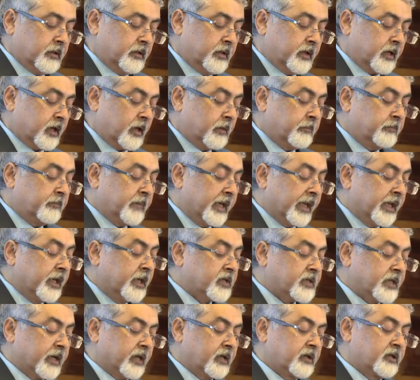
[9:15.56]
There are many
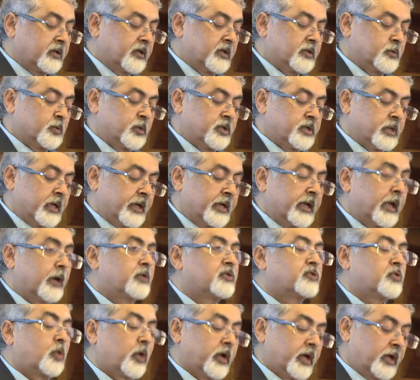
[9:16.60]
sectors which are
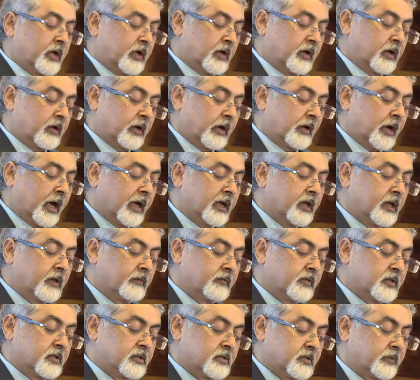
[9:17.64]
now drawing high
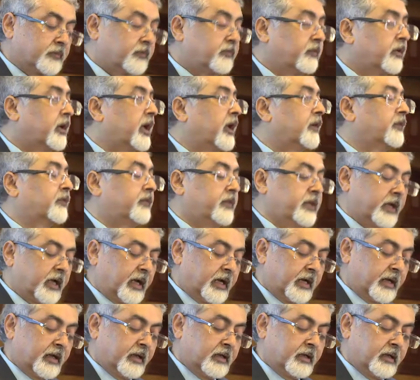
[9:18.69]
levels of
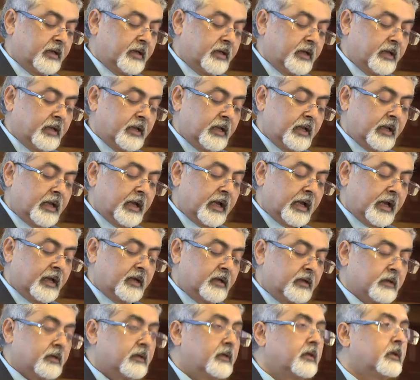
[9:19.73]
FDI,
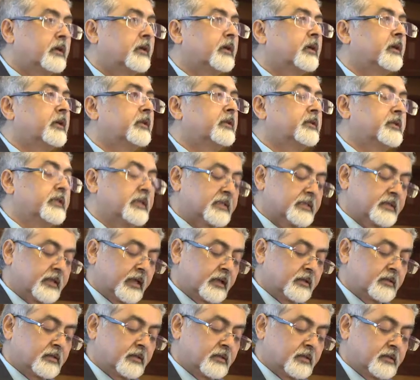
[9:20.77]
and these
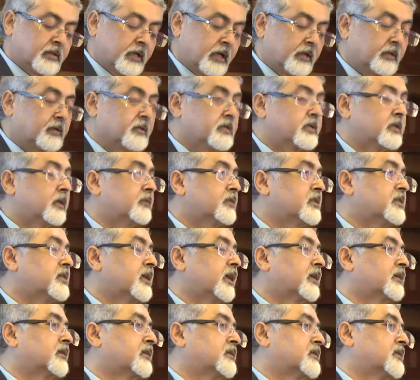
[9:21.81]
sectors are the service
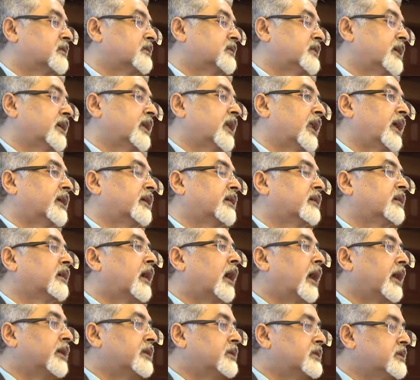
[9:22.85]
sectors, say like
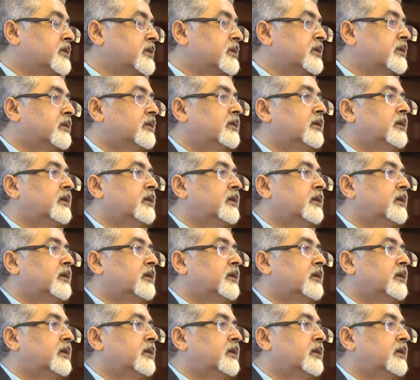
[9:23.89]
IT